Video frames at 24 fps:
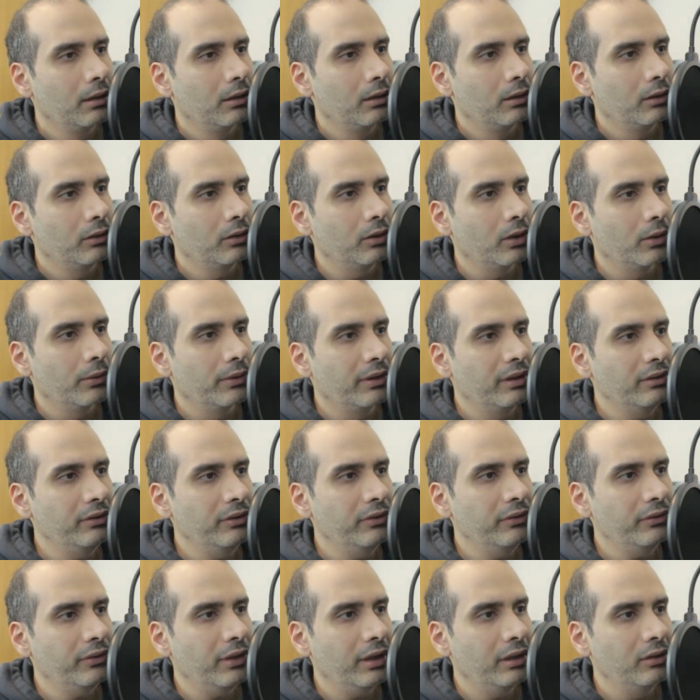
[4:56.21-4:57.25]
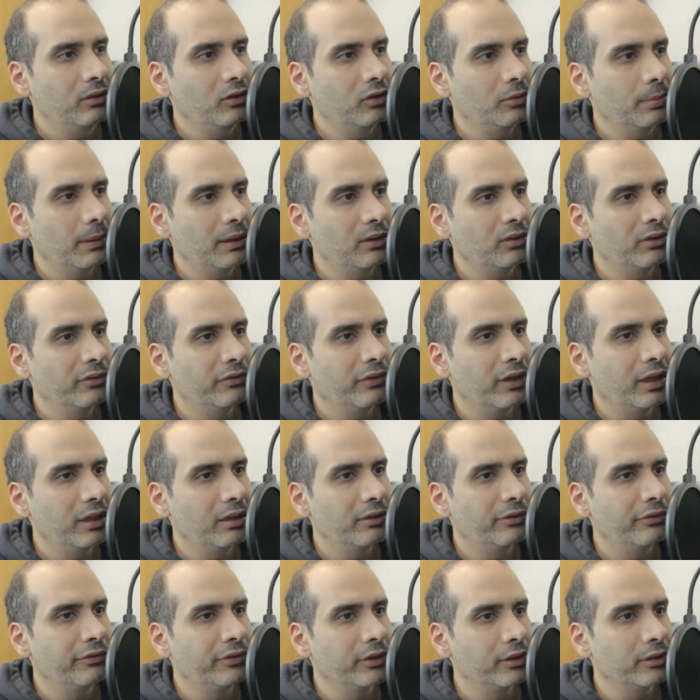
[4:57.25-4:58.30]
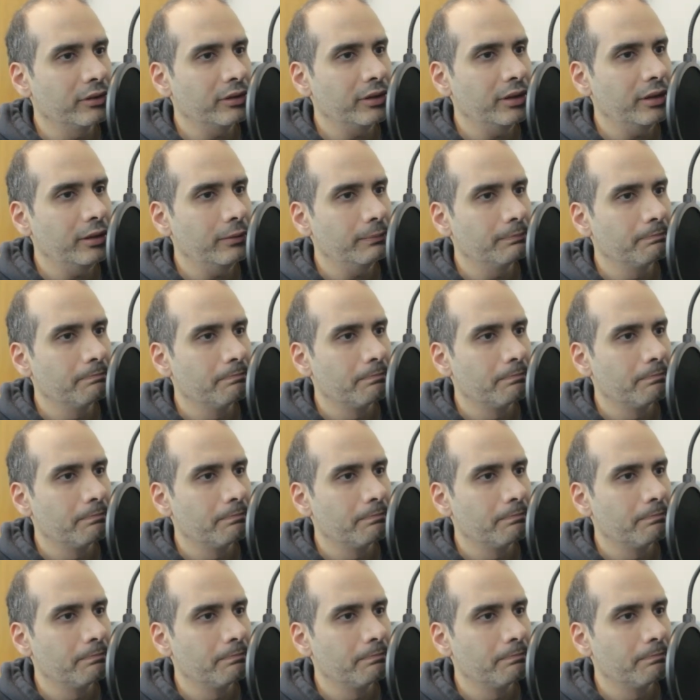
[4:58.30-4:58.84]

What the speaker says: So this is how you specify a filter.